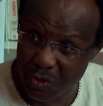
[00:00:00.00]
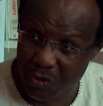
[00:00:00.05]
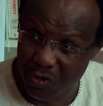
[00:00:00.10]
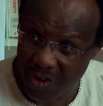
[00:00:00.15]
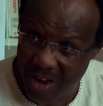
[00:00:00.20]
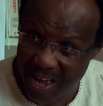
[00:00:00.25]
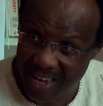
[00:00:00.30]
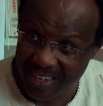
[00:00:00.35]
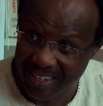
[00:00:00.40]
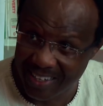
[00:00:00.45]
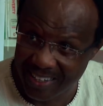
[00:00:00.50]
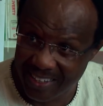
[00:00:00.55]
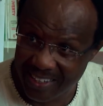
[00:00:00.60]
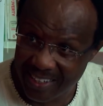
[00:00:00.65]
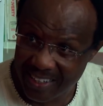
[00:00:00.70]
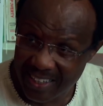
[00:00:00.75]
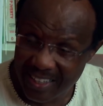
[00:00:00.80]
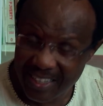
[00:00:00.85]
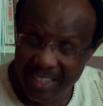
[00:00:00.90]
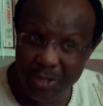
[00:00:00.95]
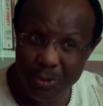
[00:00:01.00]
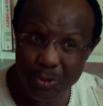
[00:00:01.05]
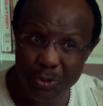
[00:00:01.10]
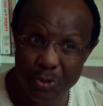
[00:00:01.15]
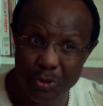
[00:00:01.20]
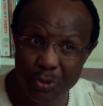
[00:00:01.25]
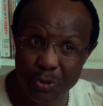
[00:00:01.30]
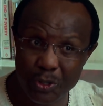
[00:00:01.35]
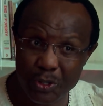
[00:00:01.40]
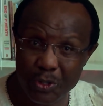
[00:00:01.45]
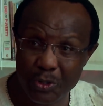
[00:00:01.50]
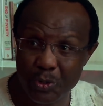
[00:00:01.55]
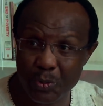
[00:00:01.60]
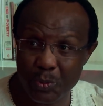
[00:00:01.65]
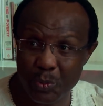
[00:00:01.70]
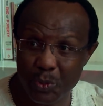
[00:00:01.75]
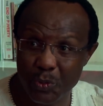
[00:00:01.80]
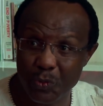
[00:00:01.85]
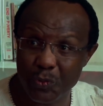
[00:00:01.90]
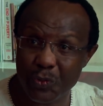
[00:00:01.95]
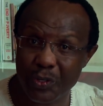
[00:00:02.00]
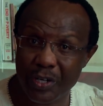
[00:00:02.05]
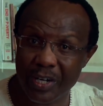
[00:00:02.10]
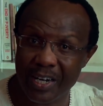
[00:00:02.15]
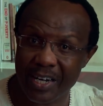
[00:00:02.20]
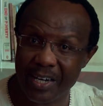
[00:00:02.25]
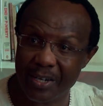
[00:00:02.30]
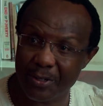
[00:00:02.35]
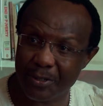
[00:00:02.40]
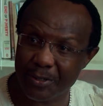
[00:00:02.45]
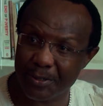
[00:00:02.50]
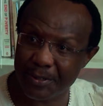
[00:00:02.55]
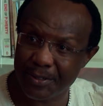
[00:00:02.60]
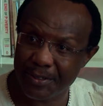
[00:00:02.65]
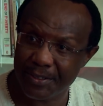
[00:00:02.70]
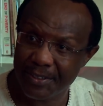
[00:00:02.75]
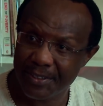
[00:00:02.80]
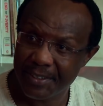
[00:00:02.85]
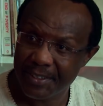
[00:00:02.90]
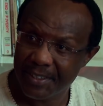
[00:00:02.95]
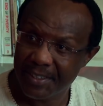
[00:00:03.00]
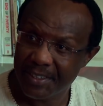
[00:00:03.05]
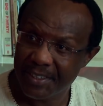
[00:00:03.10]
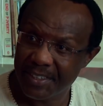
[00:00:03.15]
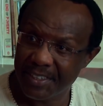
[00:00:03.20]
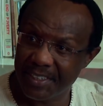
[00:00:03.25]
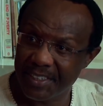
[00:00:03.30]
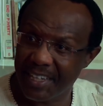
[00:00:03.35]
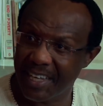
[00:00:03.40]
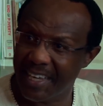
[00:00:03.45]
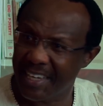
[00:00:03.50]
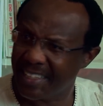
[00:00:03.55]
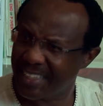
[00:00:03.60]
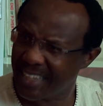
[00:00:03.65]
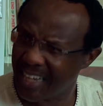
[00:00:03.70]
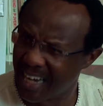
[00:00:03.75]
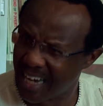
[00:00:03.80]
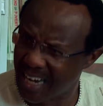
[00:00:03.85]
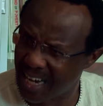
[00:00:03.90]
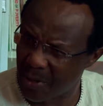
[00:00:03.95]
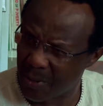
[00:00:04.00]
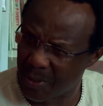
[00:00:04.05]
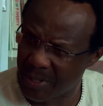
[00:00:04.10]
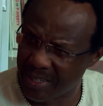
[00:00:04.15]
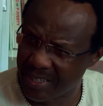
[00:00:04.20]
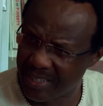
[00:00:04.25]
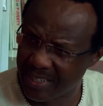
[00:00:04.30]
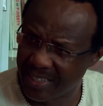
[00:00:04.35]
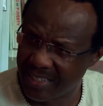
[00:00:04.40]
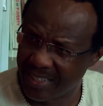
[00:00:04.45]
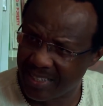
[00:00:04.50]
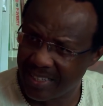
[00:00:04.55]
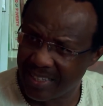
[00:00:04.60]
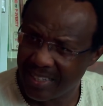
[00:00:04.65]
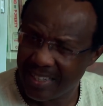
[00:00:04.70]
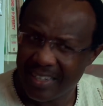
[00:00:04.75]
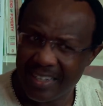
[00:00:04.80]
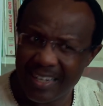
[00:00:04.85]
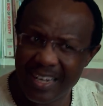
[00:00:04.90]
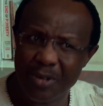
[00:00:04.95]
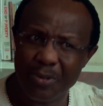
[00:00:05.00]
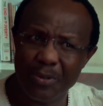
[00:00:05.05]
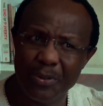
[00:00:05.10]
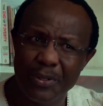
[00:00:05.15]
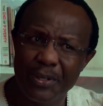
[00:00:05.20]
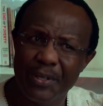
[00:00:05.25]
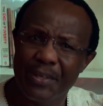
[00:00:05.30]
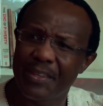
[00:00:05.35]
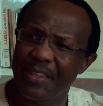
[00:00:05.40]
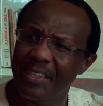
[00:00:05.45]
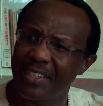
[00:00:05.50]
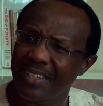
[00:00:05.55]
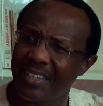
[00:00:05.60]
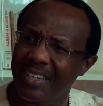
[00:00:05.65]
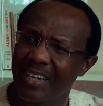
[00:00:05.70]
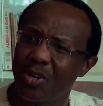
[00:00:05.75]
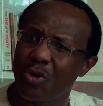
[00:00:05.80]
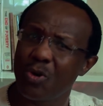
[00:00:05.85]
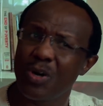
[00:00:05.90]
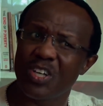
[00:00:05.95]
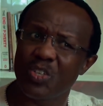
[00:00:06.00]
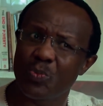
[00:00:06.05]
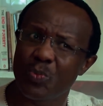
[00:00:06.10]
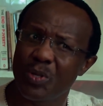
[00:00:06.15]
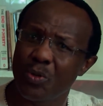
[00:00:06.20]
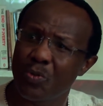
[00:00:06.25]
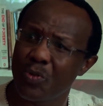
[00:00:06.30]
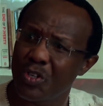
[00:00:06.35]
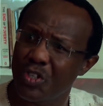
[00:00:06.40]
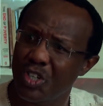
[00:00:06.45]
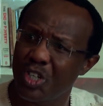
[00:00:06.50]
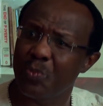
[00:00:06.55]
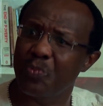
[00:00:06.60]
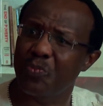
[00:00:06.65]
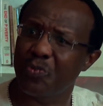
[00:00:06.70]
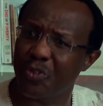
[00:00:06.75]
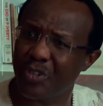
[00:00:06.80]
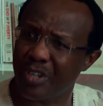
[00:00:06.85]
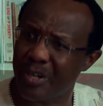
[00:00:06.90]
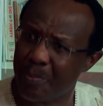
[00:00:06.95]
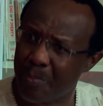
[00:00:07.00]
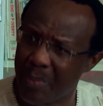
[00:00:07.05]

track. It was going to move cargo in 8 hours. Now, this cargo has been on the ship for a